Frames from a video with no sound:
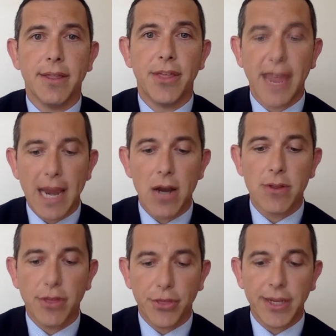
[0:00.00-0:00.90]
they are
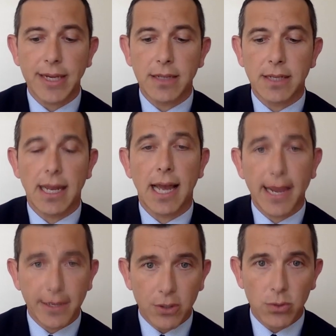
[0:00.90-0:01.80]
the things that
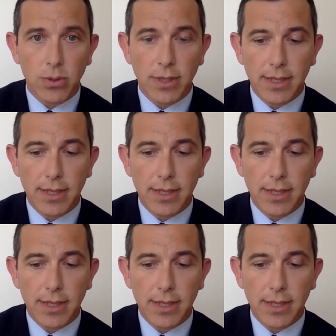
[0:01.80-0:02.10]
I know